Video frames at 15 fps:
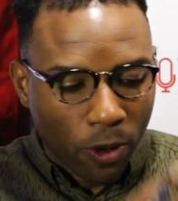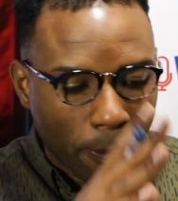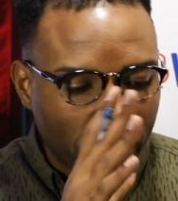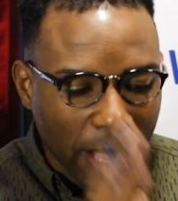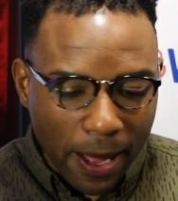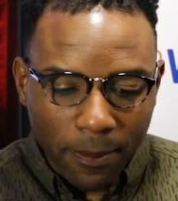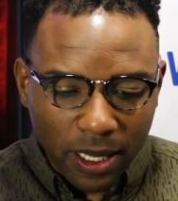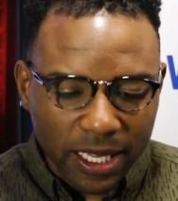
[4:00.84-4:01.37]

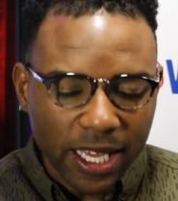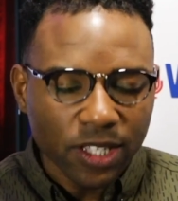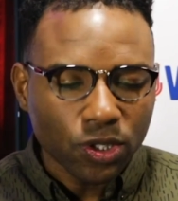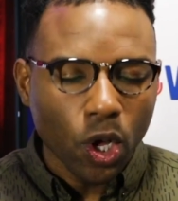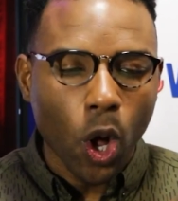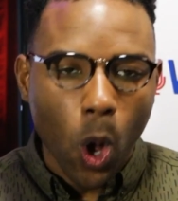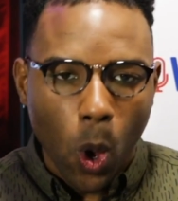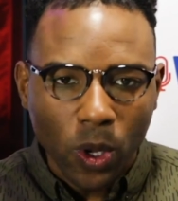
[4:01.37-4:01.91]

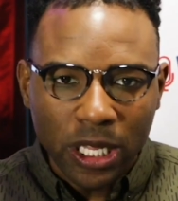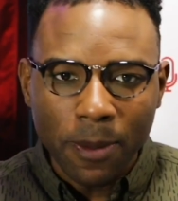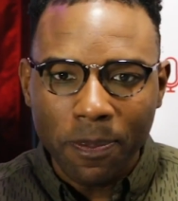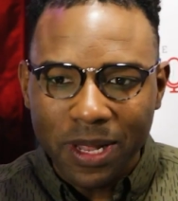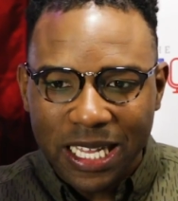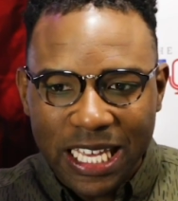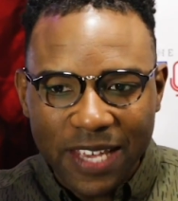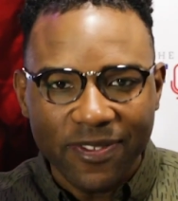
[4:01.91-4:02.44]
Republicans only
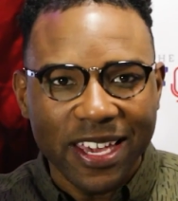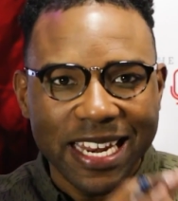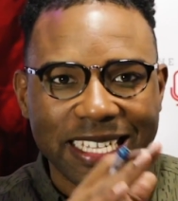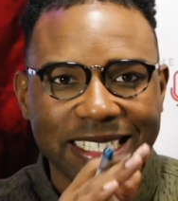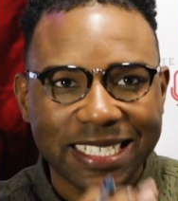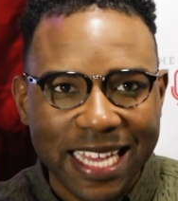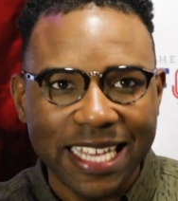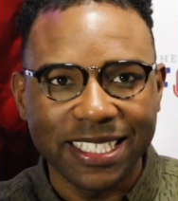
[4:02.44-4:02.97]
believe in
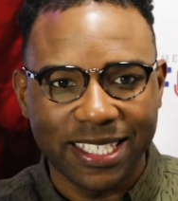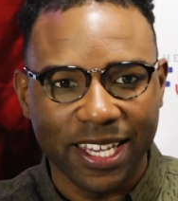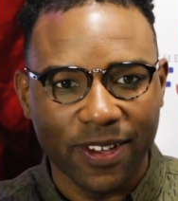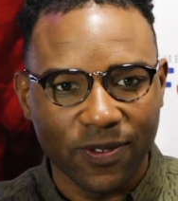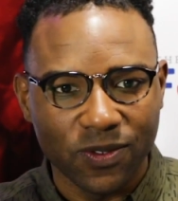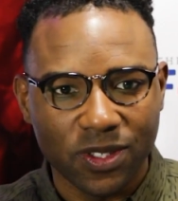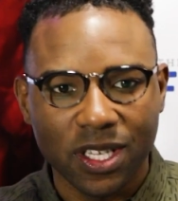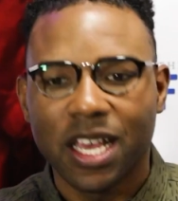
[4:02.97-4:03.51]

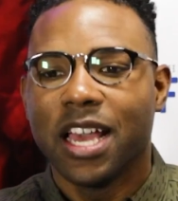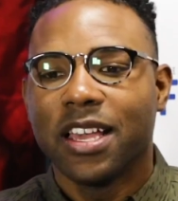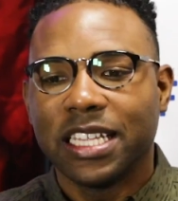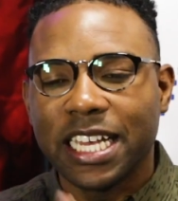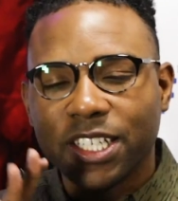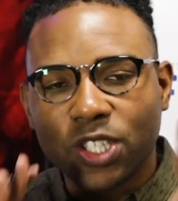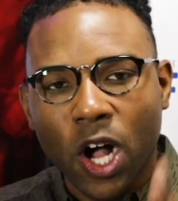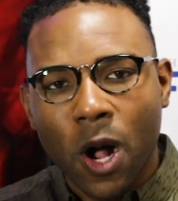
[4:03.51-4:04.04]
incentives,
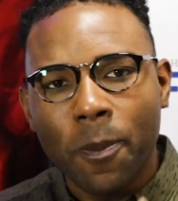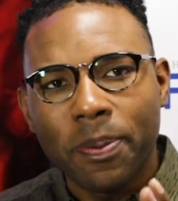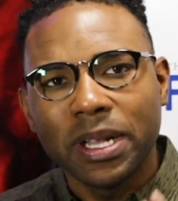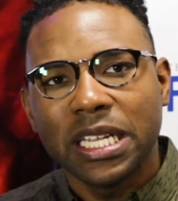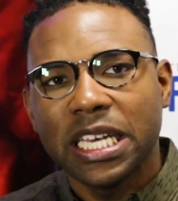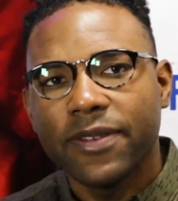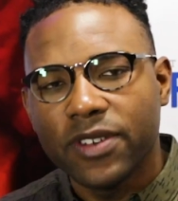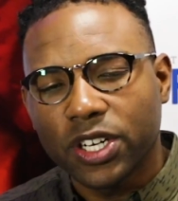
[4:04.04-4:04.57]
they don't
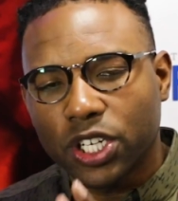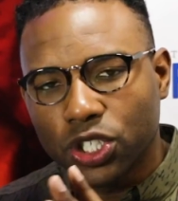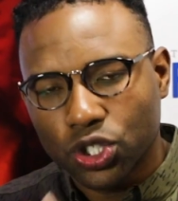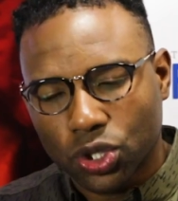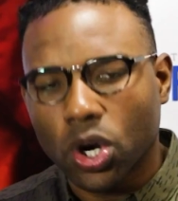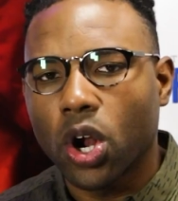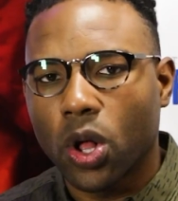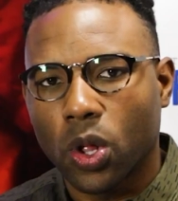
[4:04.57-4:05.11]
believe in
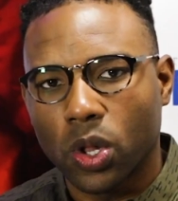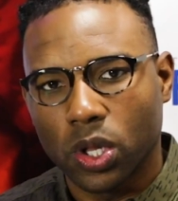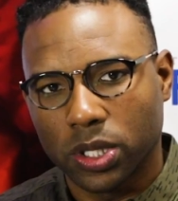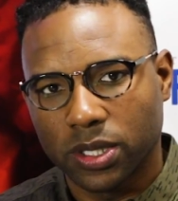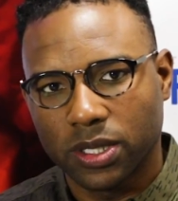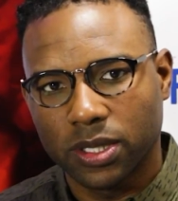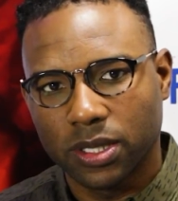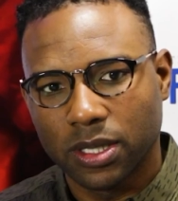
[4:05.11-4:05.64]

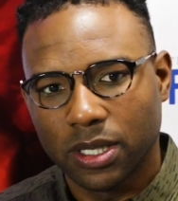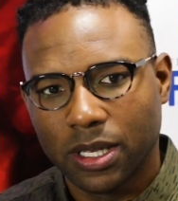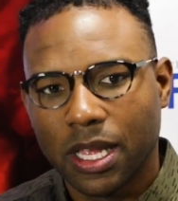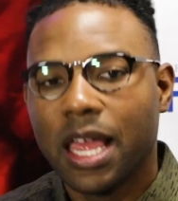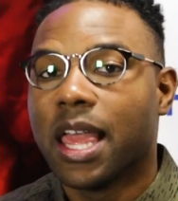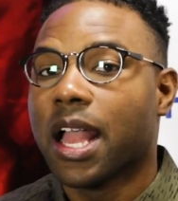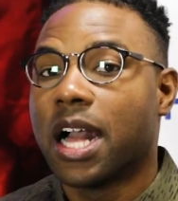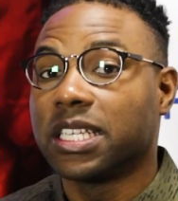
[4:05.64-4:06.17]
controls.
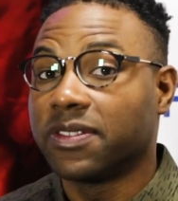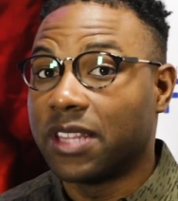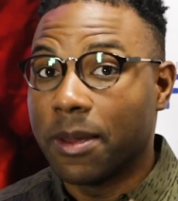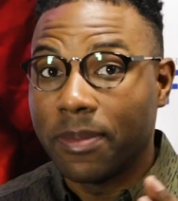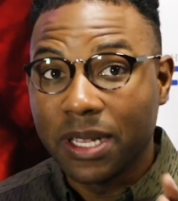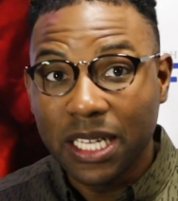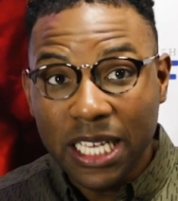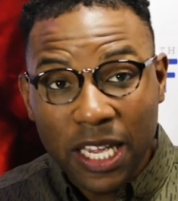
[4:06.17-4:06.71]
Because if they
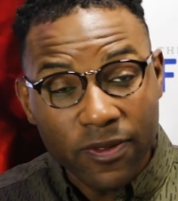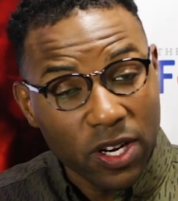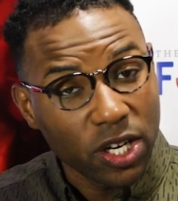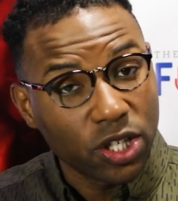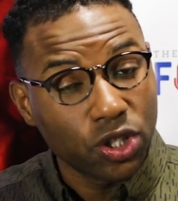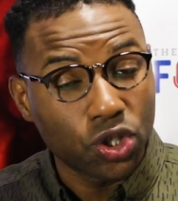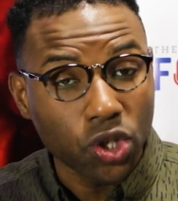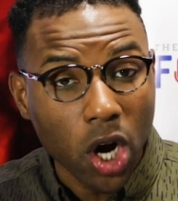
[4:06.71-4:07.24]
believed in
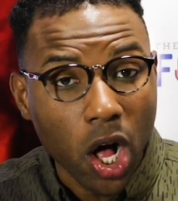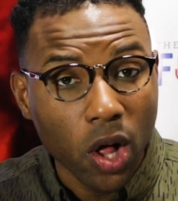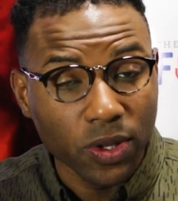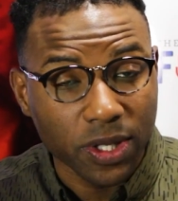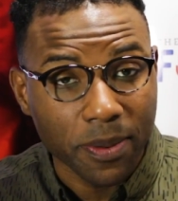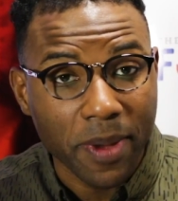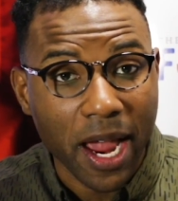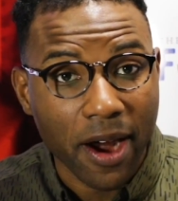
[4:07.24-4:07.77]

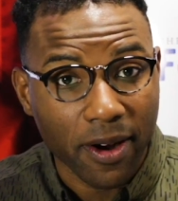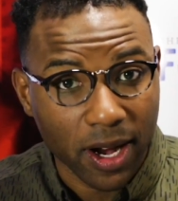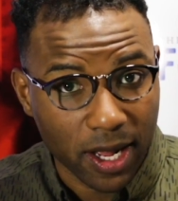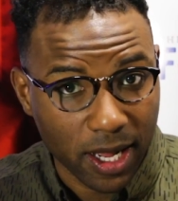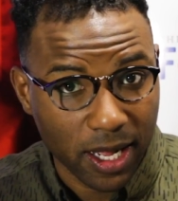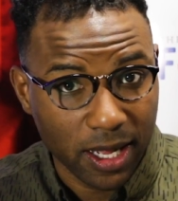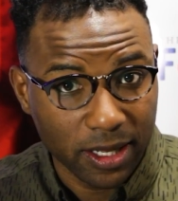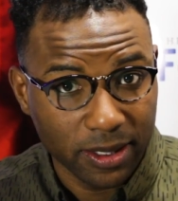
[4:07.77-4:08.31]
controls,
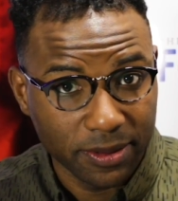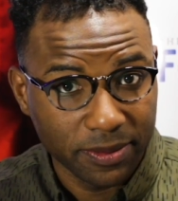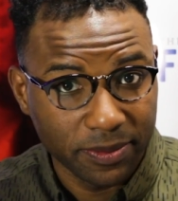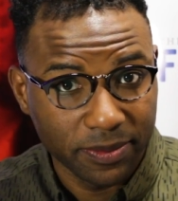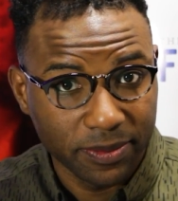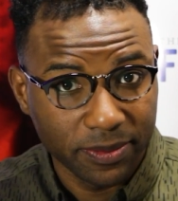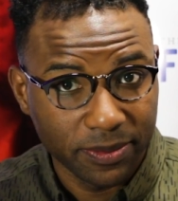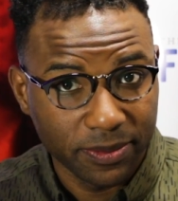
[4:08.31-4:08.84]
America,
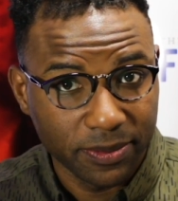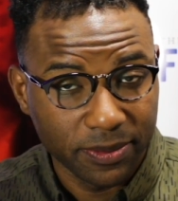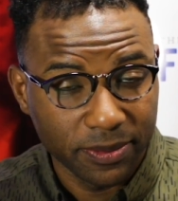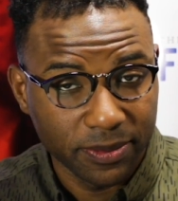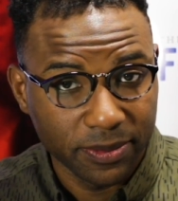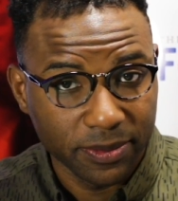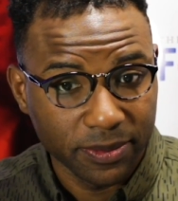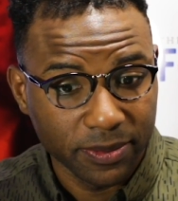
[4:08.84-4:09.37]

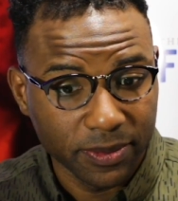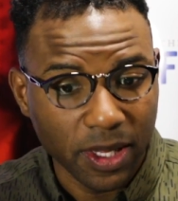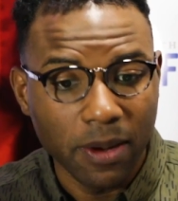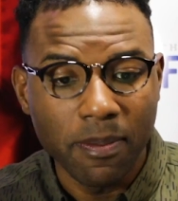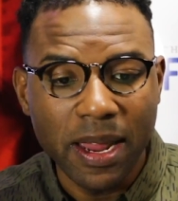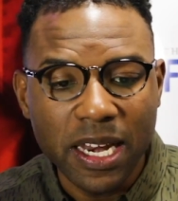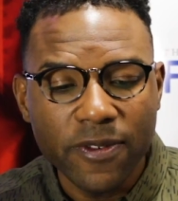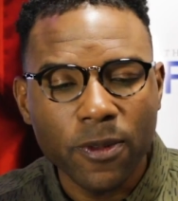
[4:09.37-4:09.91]

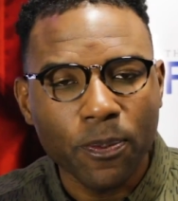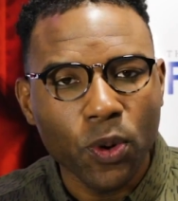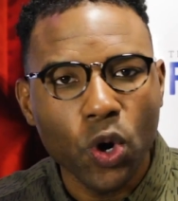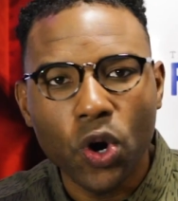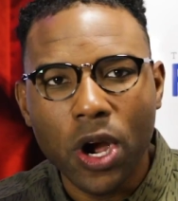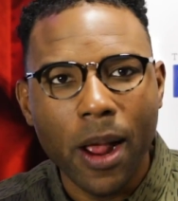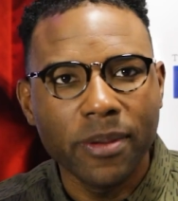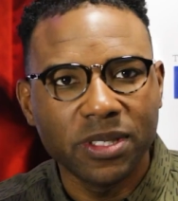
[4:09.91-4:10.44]
then many of the
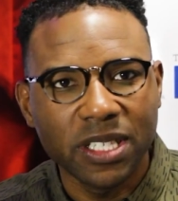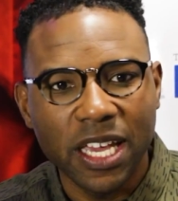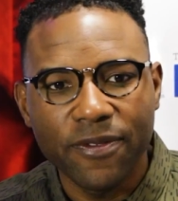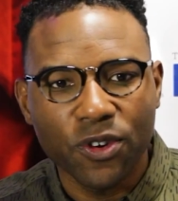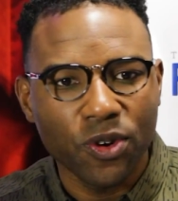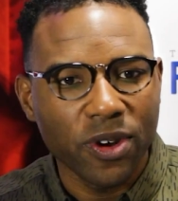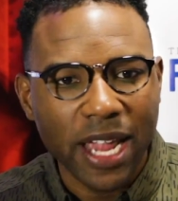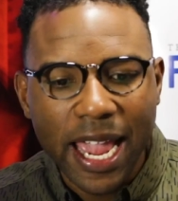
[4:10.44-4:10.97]
programs that
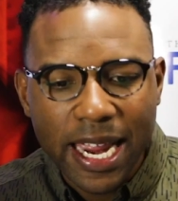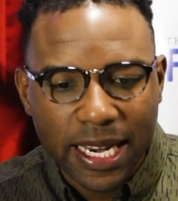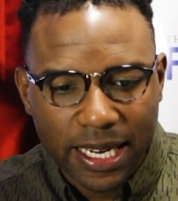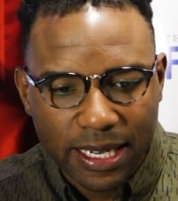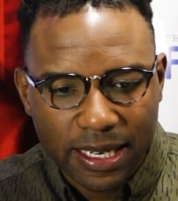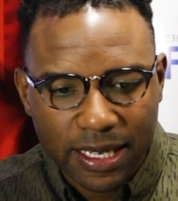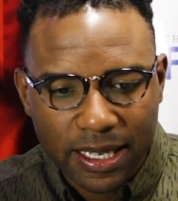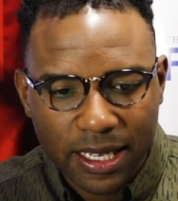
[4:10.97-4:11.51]
they've
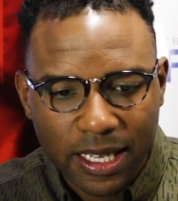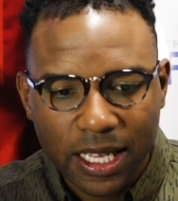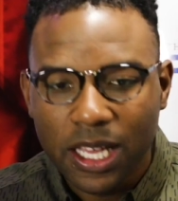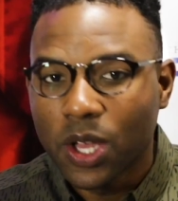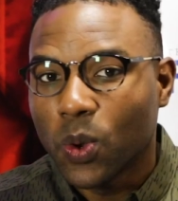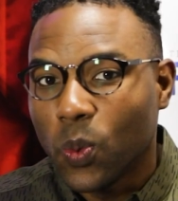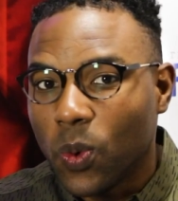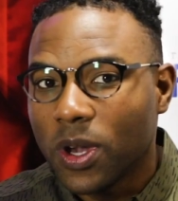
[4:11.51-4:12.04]
created
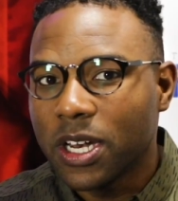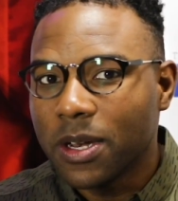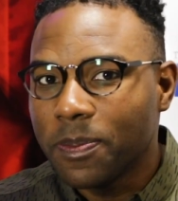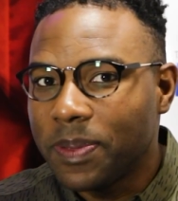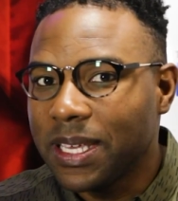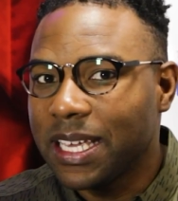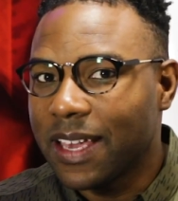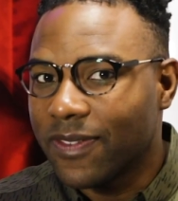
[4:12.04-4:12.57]

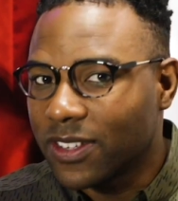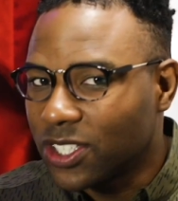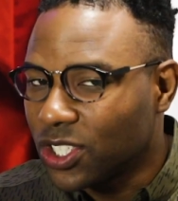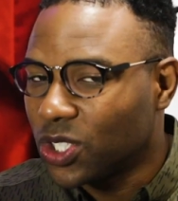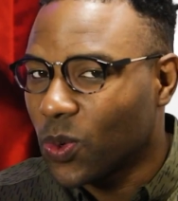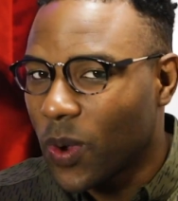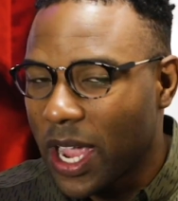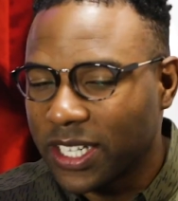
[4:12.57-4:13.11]
wouldn't be in the
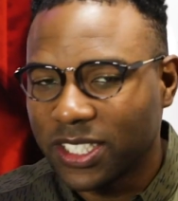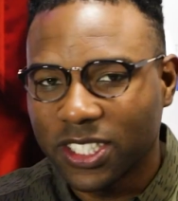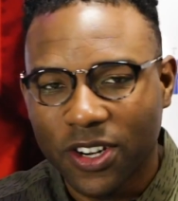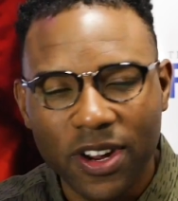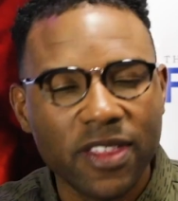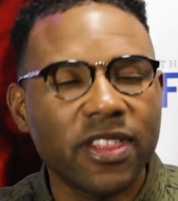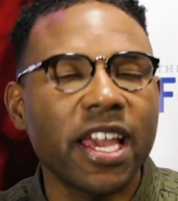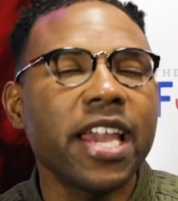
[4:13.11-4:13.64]
situation
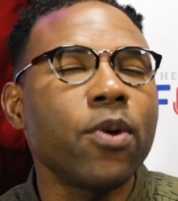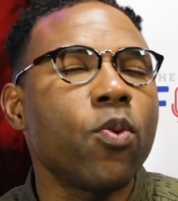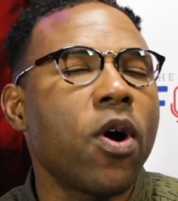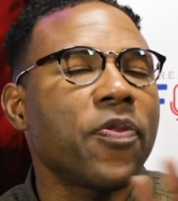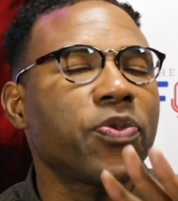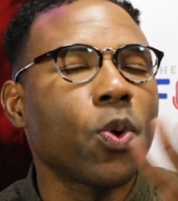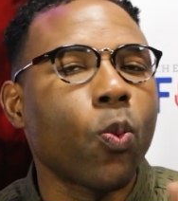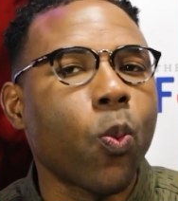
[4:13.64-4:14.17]
they're in. They
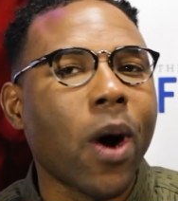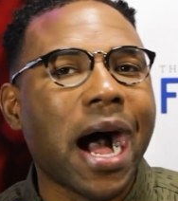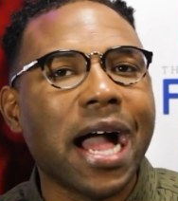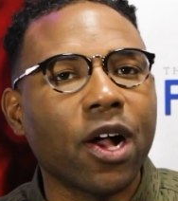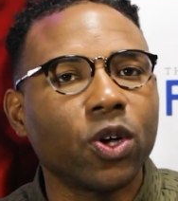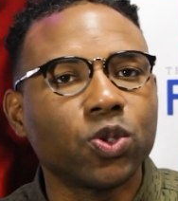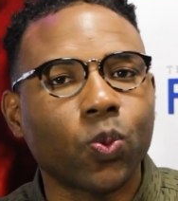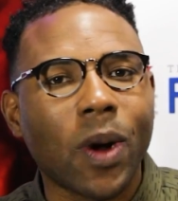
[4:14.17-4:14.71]
want the
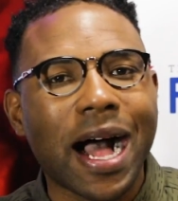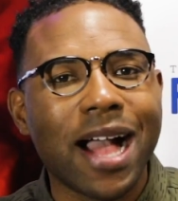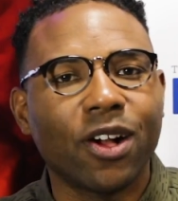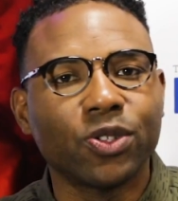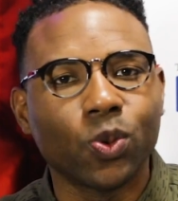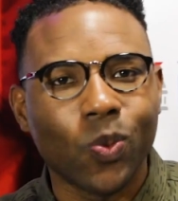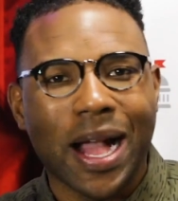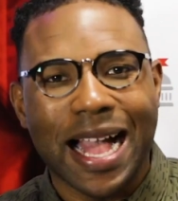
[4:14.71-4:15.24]
wild,
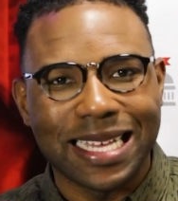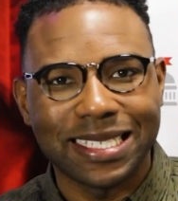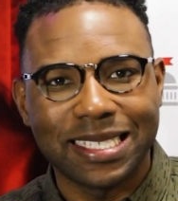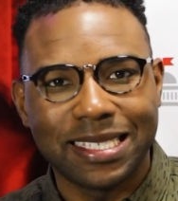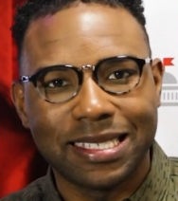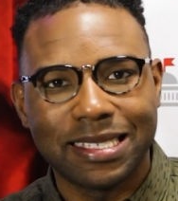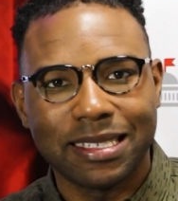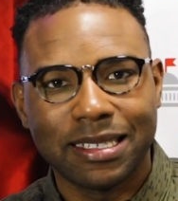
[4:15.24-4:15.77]
wild
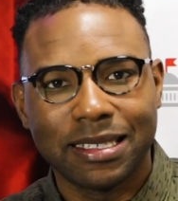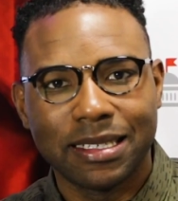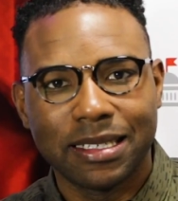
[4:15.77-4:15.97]
west.